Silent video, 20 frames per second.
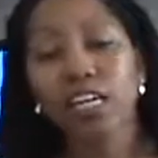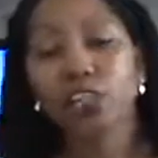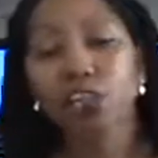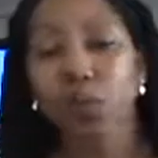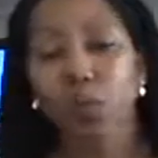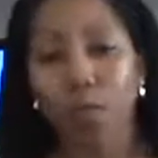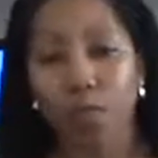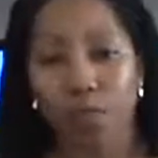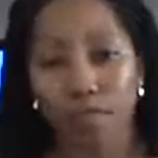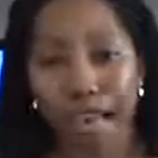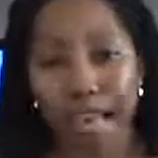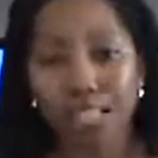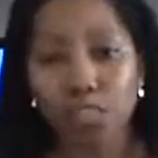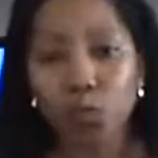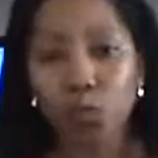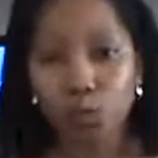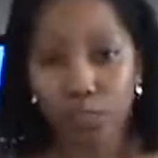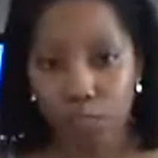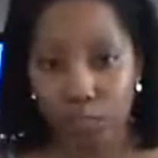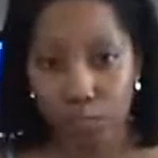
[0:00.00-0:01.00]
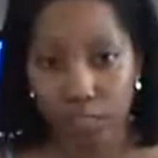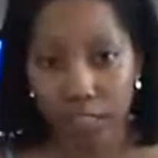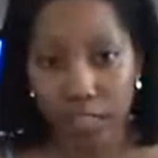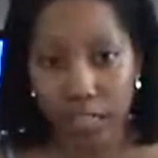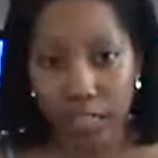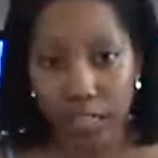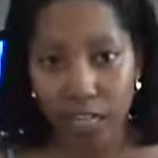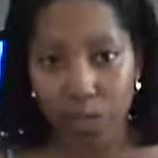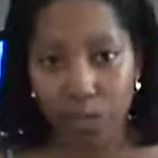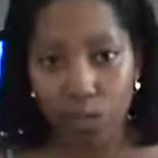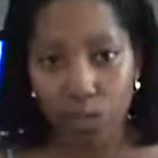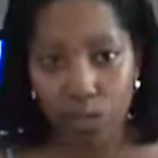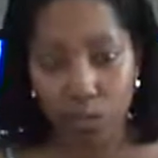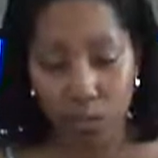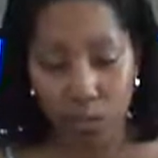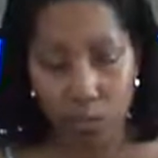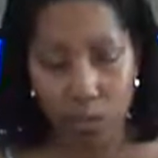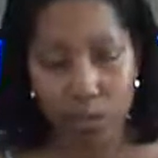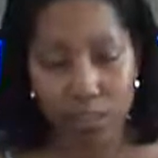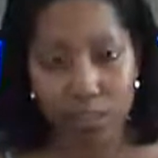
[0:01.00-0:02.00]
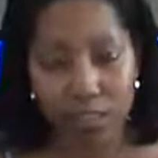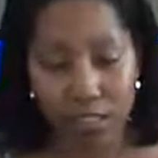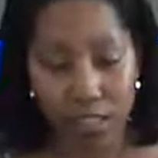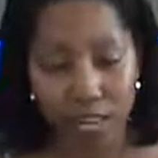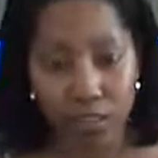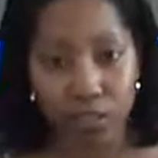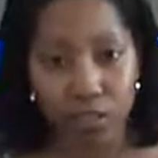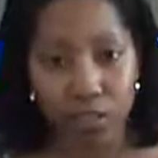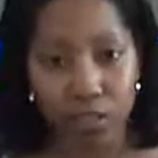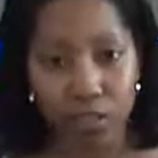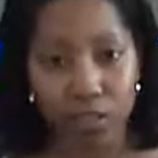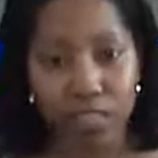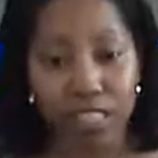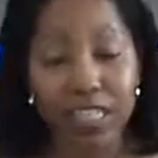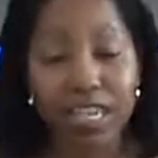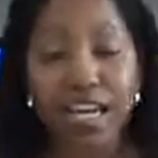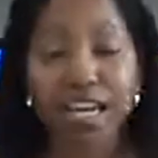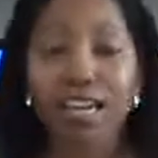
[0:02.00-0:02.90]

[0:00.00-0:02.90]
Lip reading: So that's what you're getting with SiteBuildit.